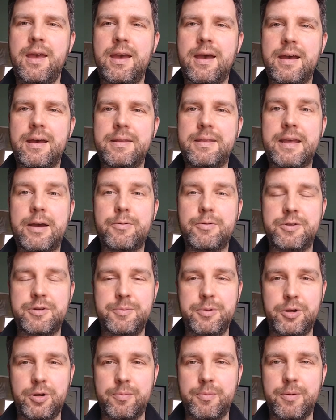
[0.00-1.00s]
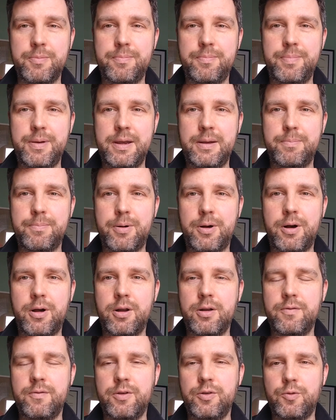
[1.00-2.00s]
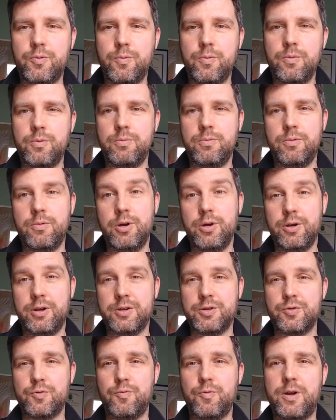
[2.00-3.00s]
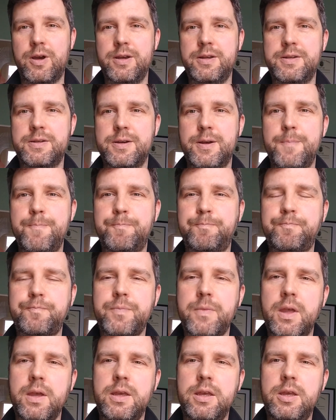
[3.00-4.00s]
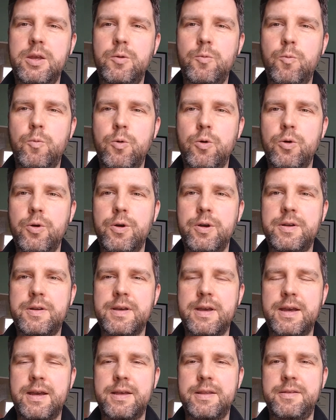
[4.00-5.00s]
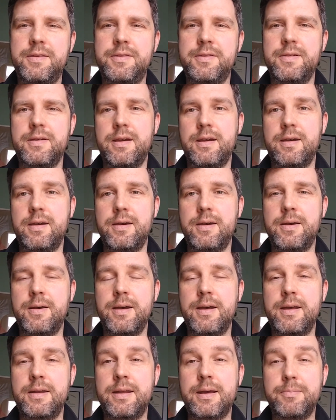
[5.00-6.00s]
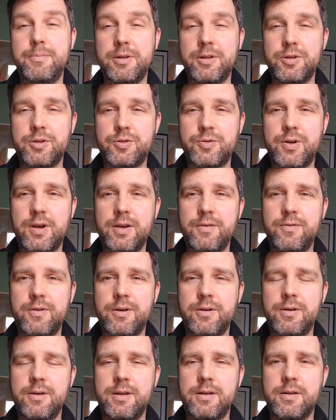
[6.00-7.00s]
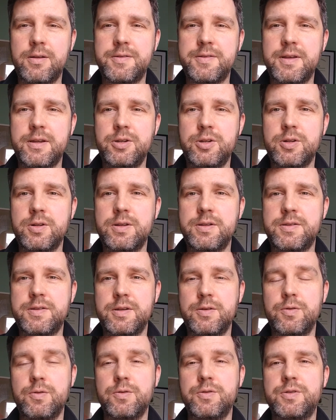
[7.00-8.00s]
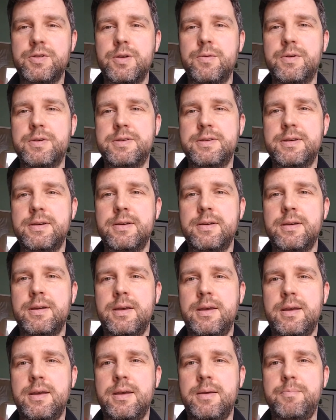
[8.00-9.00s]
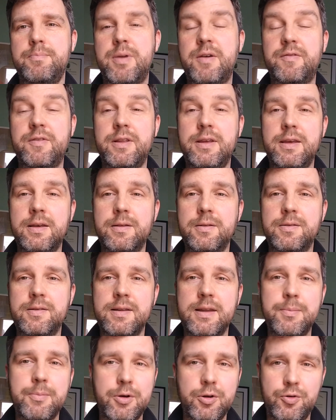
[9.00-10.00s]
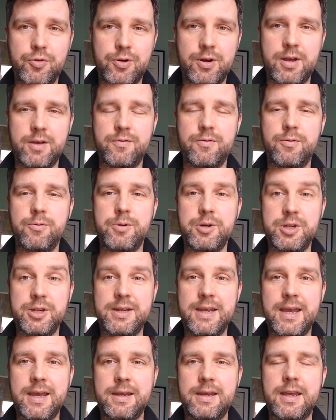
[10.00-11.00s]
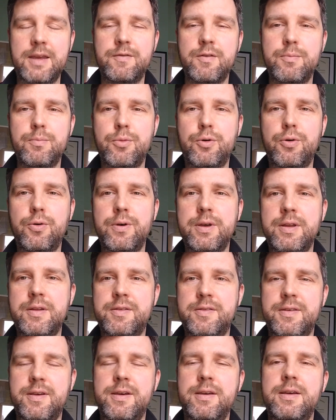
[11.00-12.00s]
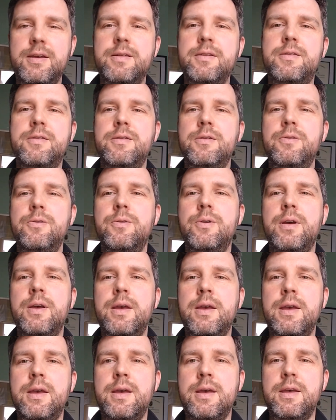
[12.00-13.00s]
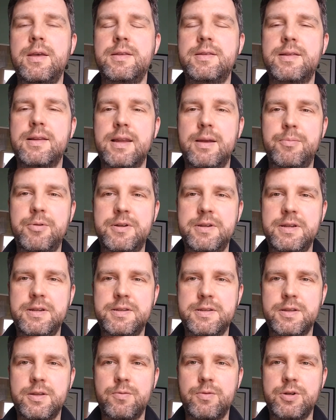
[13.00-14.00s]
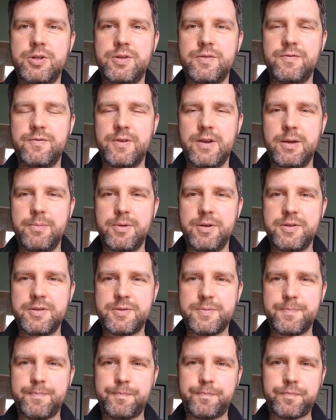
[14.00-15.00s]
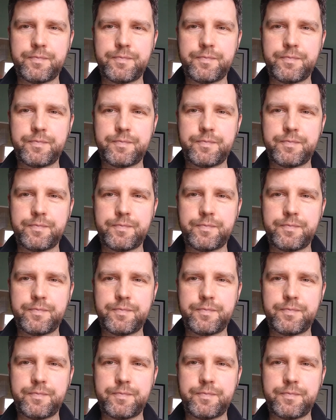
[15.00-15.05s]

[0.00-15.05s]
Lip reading: And that was to become a big part of his work as a writer. He worked as an ambulance driver in Los Angeles and also as a Beverly Hills limo driver, which again gave him more insight into celebrities and the rich and famous.